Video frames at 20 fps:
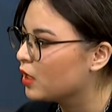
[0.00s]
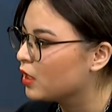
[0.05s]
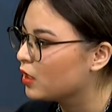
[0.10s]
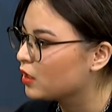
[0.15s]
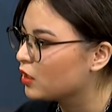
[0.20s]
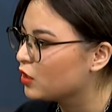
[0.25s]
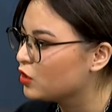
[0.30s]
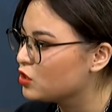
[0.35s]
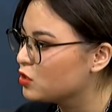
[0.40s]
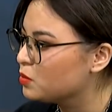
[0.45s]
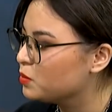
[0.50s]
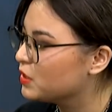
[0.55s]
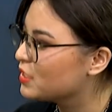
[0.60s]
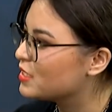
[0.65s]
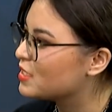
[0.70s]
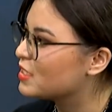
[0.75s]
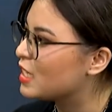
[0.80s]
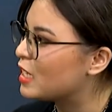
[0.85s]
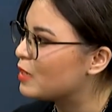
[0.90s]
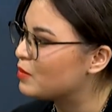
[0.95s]
Could you
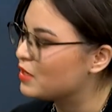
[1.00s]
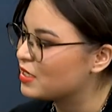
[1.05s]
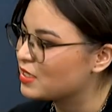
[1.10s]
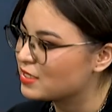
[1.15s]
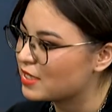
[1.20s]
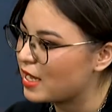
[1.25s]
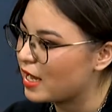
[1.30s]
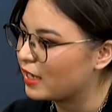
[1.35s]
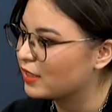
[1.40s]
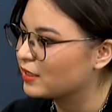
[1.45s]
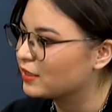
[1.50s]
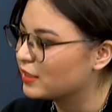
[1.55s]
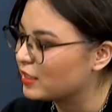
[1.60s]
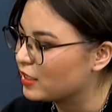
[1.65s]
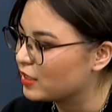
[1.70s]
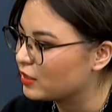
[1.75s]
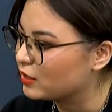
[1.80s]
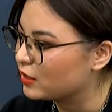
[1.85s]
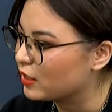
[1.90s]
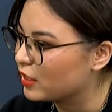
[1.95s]
please name
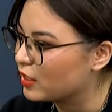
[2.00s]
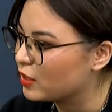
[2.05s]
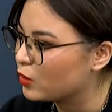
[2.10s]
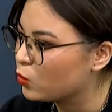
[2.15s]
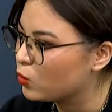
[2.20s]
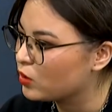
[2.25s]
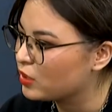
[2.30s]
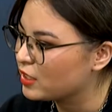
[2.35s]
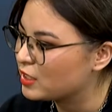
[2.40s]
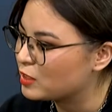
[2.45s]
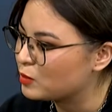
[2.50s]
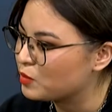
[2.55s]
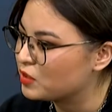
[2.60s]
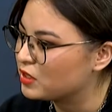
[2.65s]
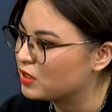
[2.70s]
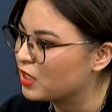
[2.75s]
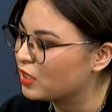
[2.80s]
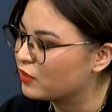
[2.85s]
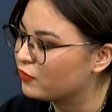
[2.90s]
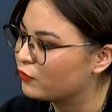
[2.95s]
exactly like what has been
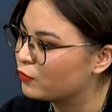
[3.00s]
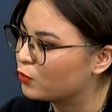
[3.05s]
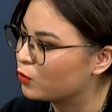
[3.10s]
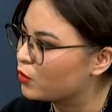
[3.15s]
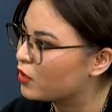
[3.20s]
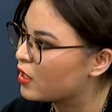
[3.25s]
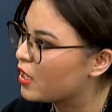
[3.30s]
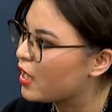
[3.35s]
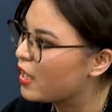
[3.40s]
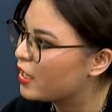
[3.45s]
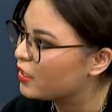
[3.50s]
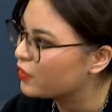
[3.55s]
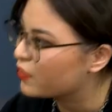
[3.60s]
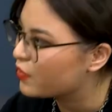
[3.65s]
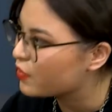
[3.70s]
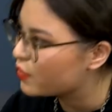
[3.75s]
done for health?